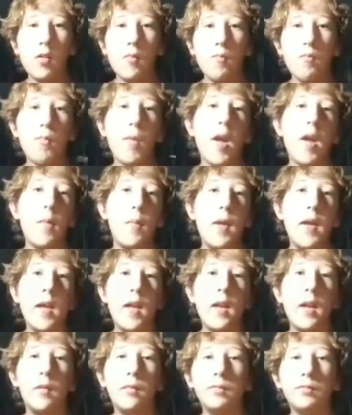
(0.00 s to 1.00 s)

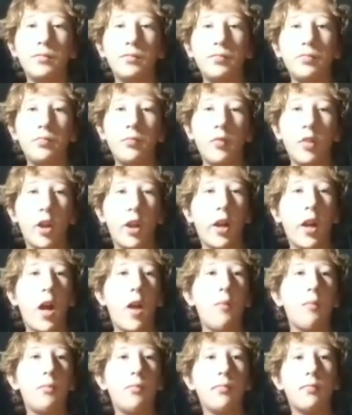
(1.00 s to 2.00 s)
maybe, like,
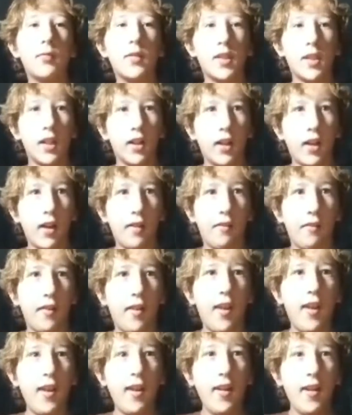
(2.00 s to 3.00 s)
I'm sorry, guys.
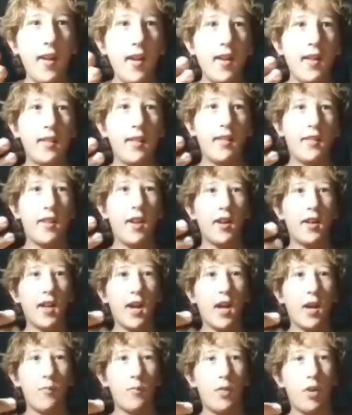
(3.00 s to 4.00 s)
This entire
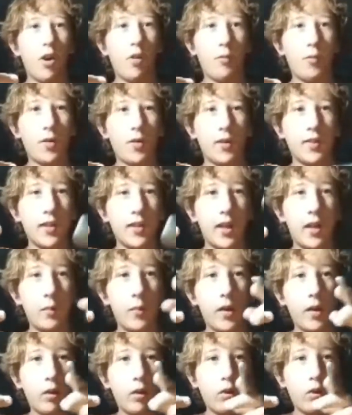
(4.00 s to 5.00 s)
time, y'all been seeing
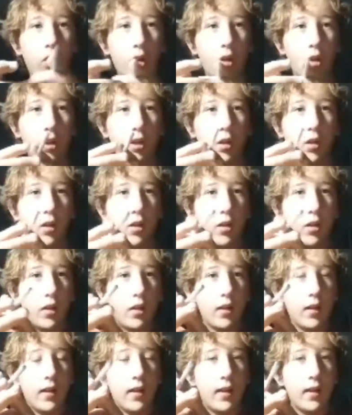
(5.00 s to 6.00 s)
me look
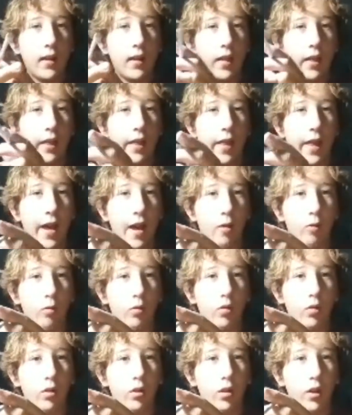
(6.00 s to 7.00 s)
that,
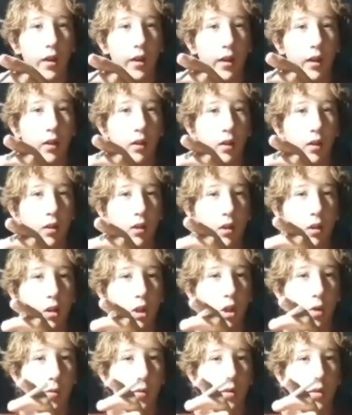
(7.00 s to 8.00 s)
like,
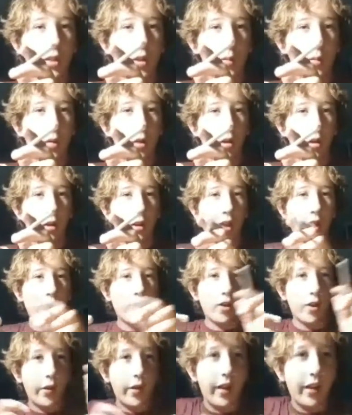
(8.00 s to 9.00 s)
y'all been seeing me look that
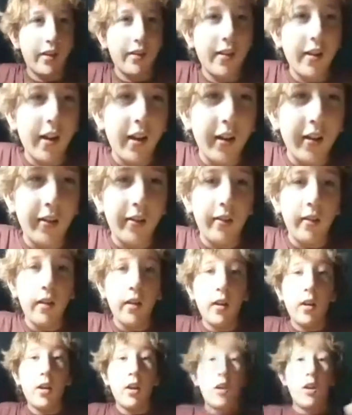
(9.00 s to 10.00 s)
way. That's because
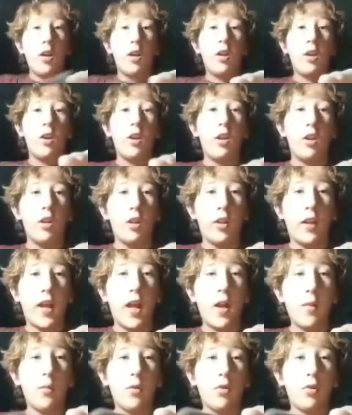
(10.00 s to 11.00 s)
the
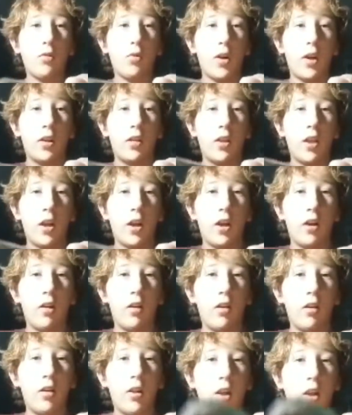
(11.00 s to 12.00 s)
camera's right there.
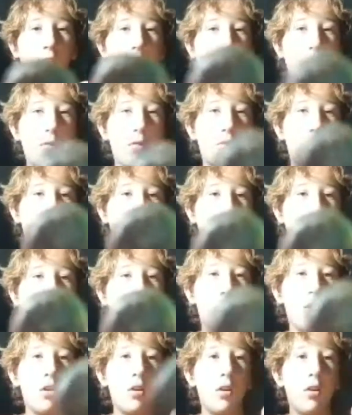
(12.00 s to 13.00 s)
Camera's right
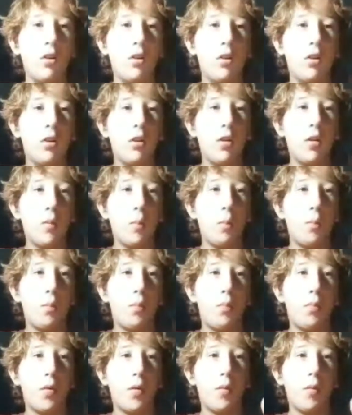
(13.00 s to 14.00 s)
there.
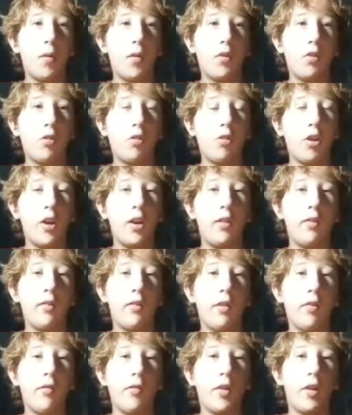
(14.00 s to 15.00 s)
But my screen's
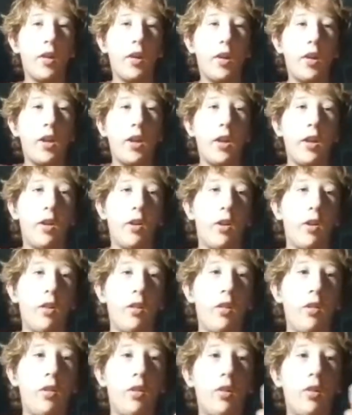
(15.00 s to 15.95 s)
over here.